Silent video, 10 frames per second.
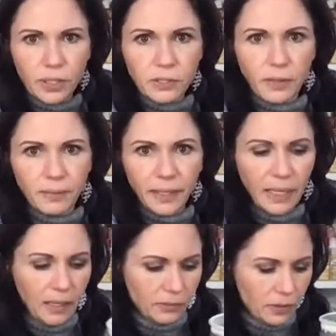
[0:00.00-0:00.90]
so I
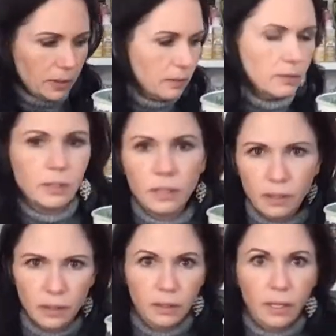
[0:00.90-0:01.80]

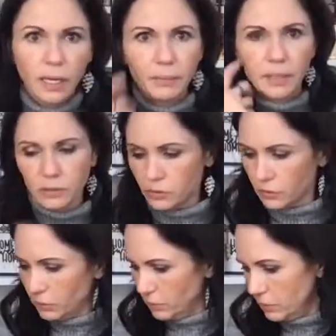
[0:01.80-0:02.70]
might
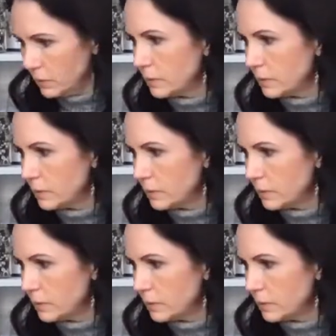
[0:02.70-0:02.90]
scoot